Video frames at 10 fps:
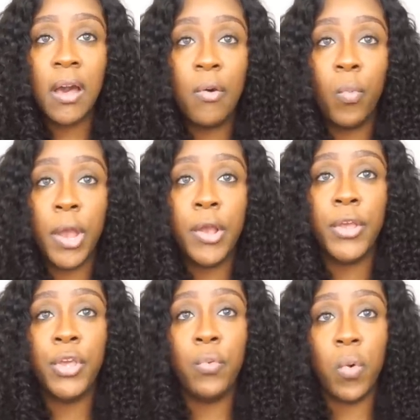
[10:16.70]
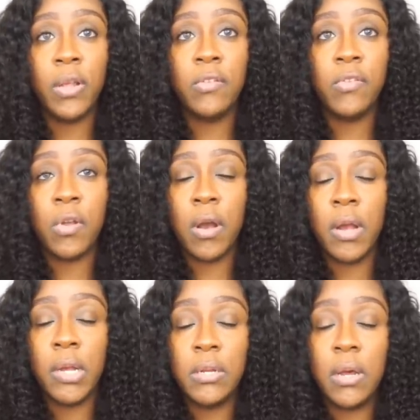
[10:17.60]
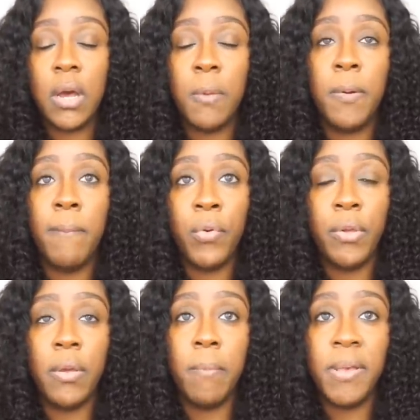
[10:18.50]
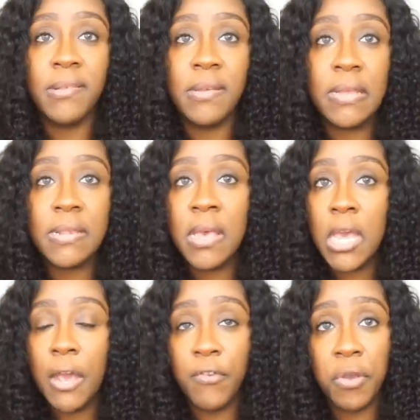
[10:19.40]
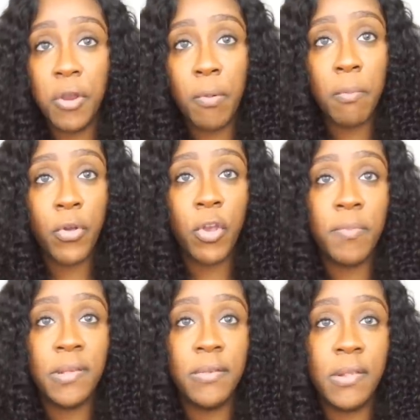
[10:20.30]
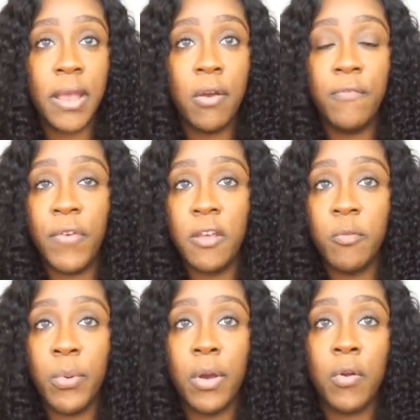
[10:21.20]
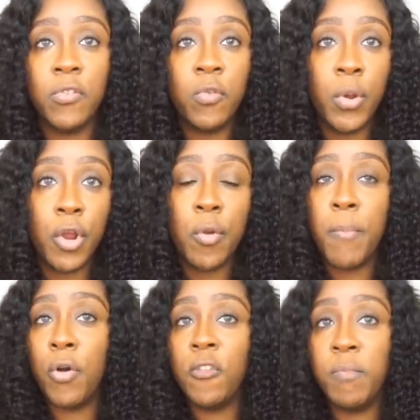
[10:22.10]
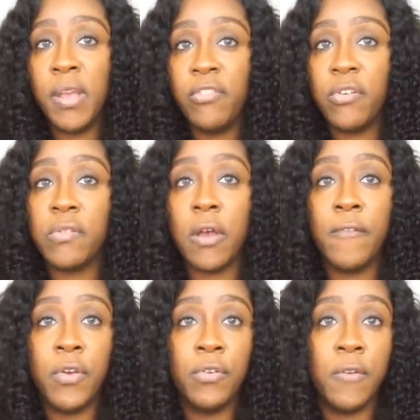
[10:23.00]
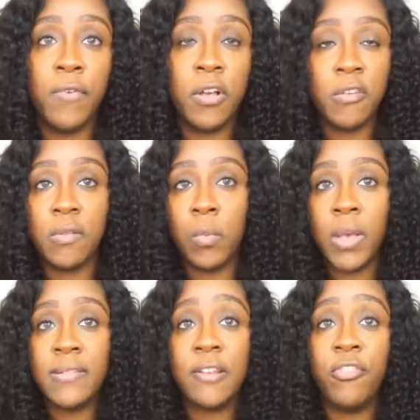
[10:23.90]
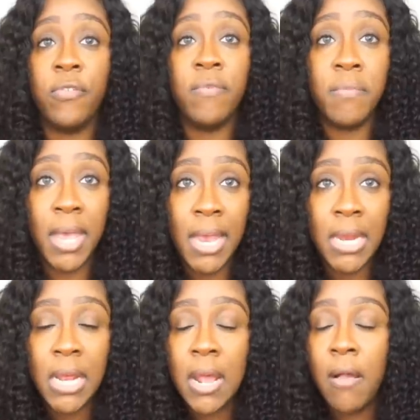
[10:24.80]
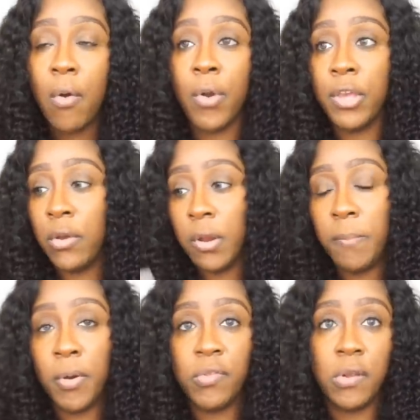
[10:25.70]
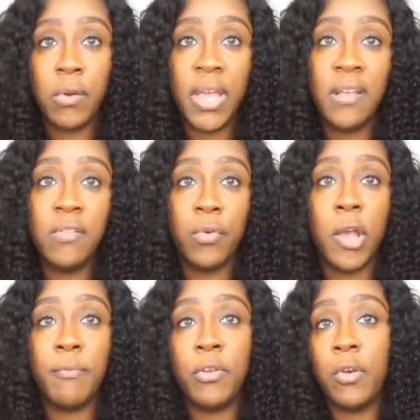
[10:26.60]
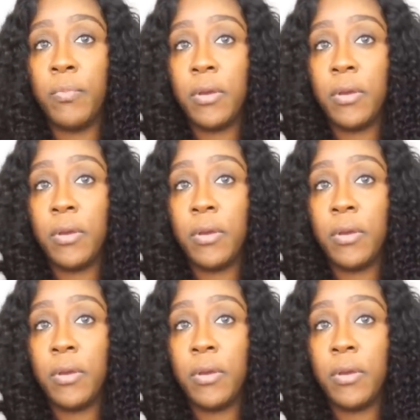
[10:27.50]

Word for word: where you want to start promoting your business. If you're going to promote your business like on Facebook or Twitter, post pictures of your different custom wigs that you've made, or you're going to post it on Instagram. You could